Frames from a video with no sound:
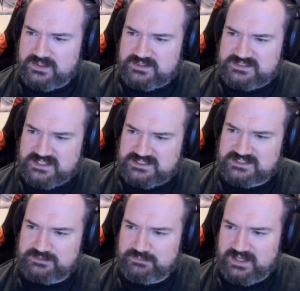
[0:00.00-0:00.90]

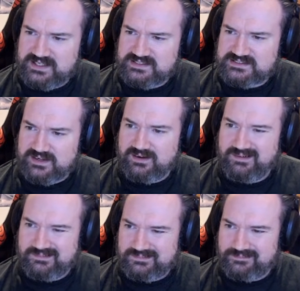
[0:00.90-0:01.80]
System is
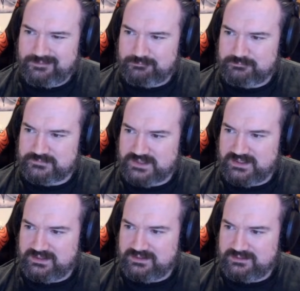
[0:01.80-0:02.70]
armed.
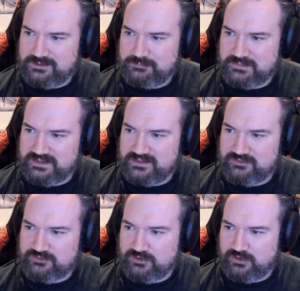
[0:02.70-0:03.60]
Alarm
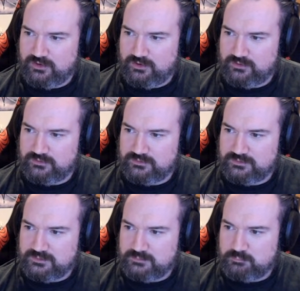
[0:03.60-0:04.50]
is
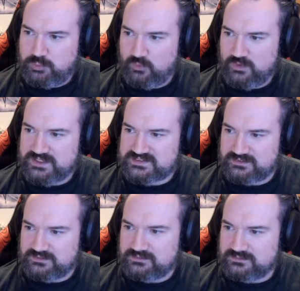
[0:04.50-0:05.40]
on.
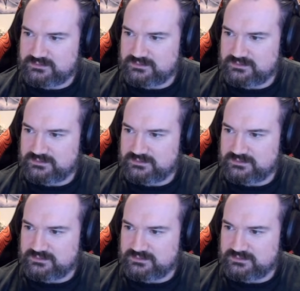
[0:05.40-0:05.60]
Poison?